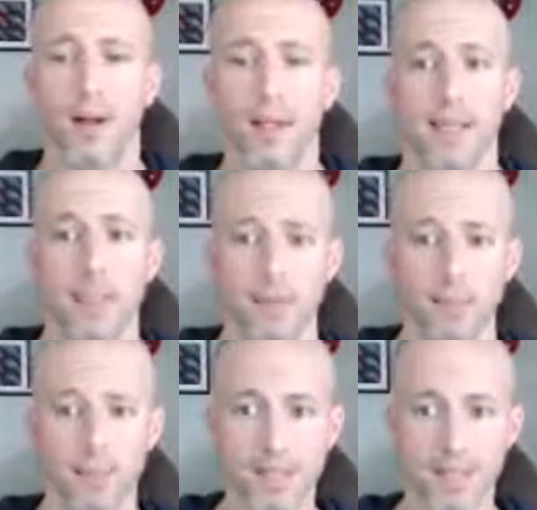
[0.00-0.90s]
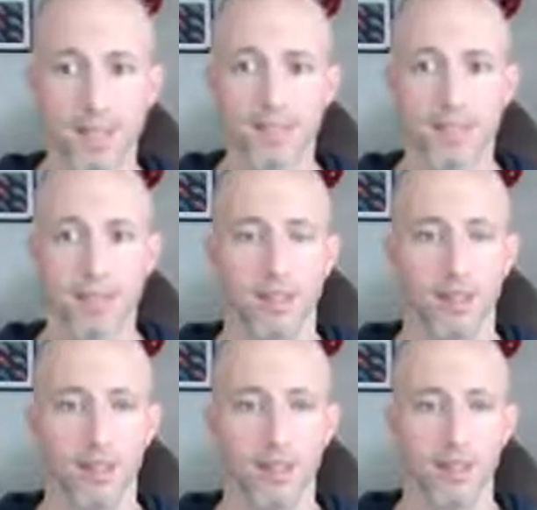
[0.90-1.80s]
heal themselves,
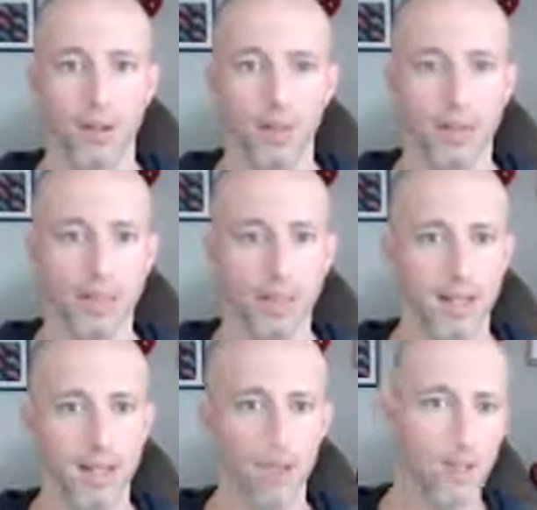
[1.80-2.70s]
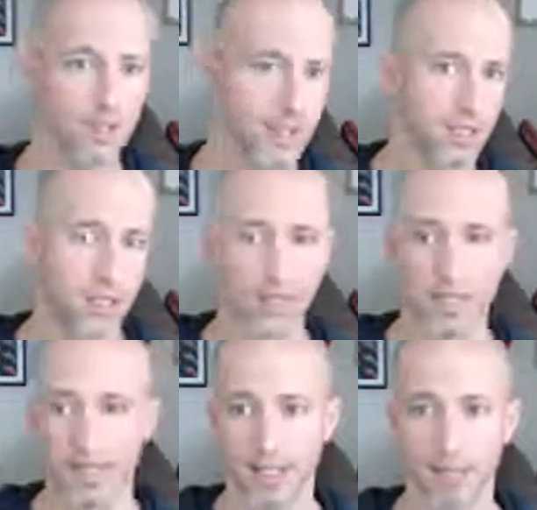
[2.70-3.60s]
and really kind of starting
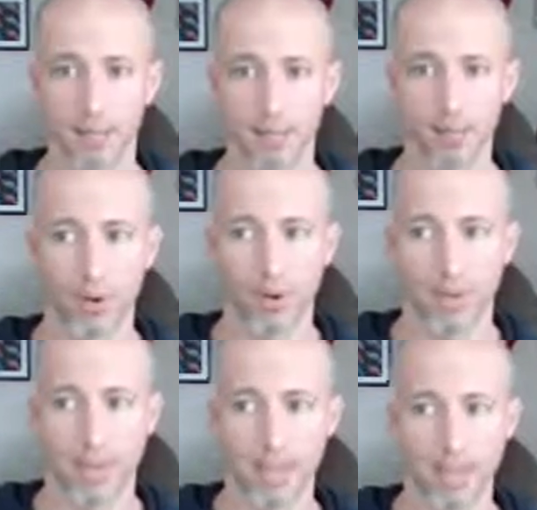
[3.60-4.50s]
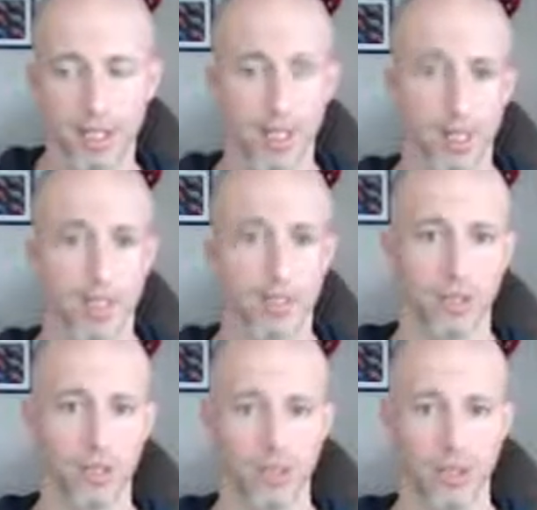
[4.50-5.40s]
to get like a broad education in
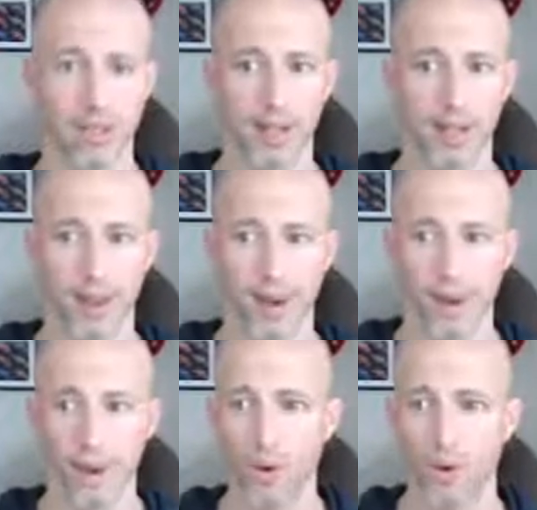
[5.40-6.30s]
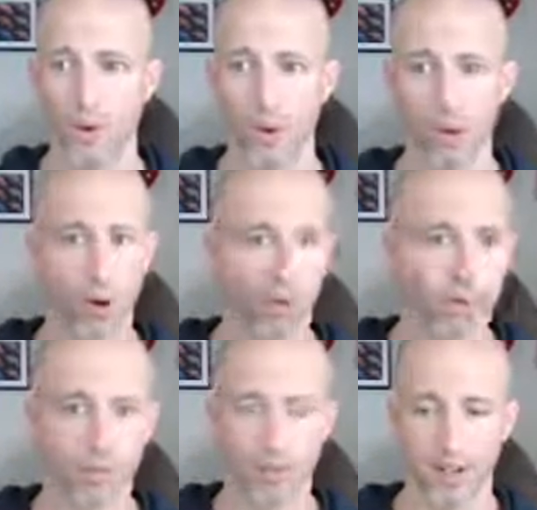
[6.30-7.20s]
terms of like, what are all
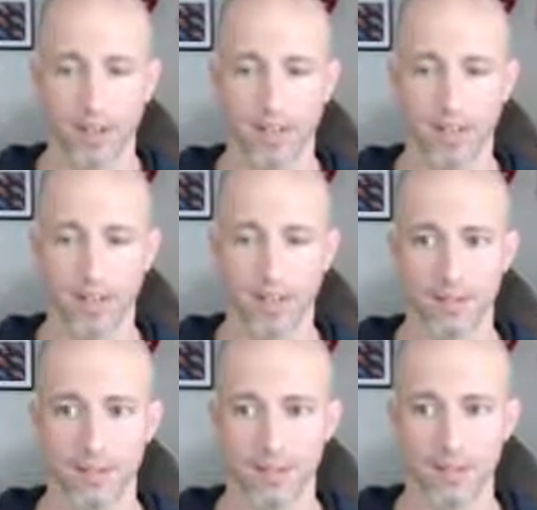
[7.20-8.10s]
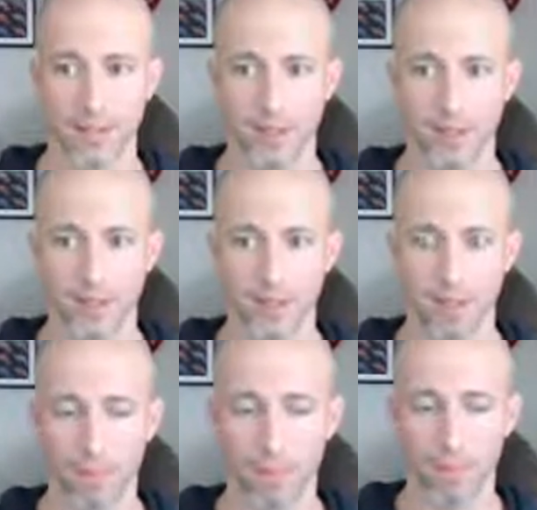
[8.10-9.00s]
the different kinds of,
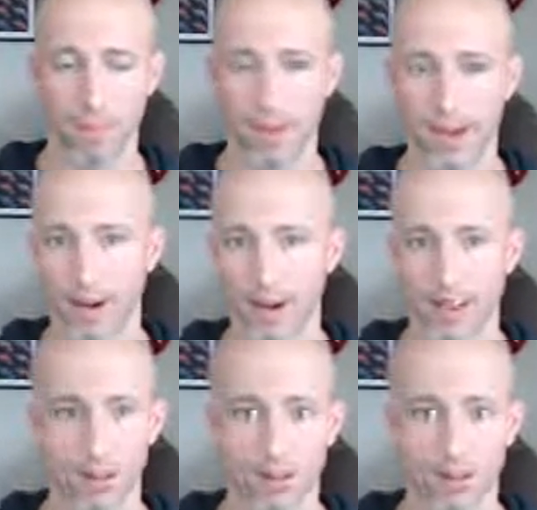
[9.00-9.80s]
areas of